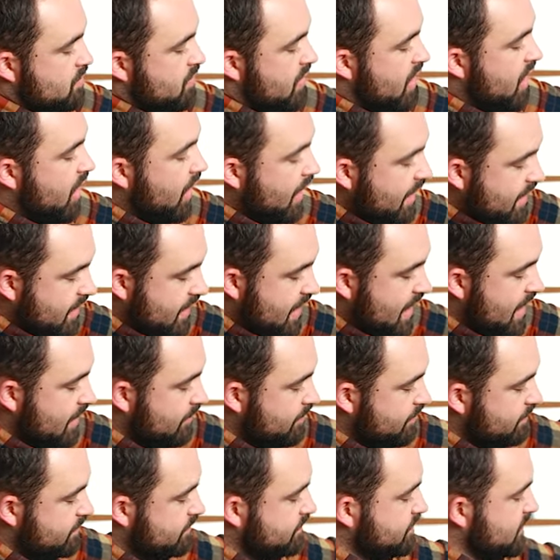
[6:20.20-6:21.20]
Behind
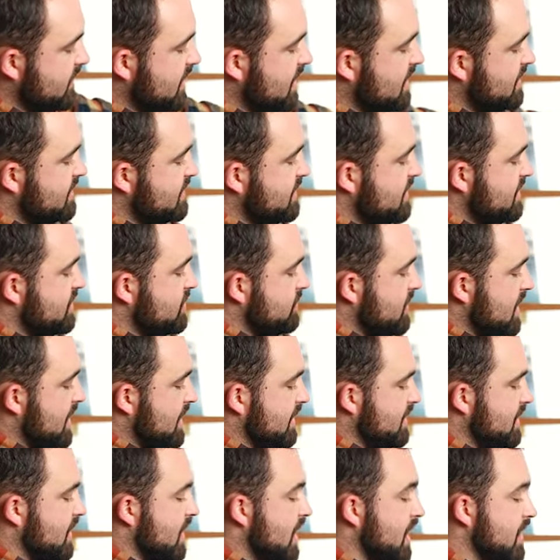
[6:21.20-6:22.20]
that is
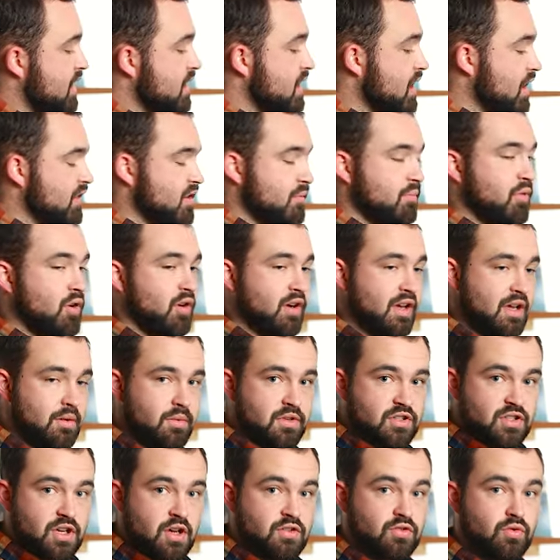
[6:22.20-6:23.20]
situated another pocket
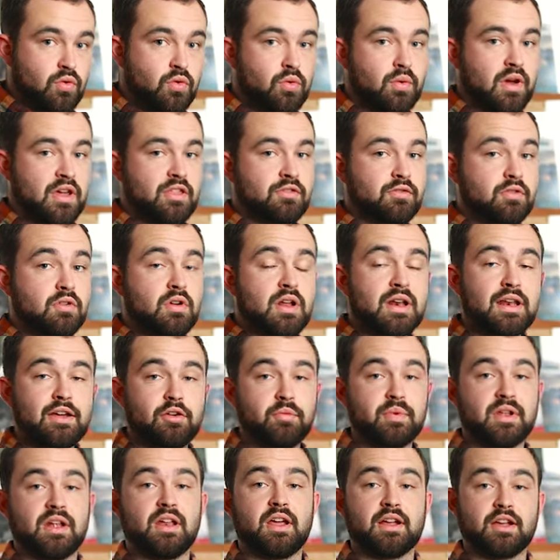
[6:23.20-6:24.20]
which goes all the way through, a little bit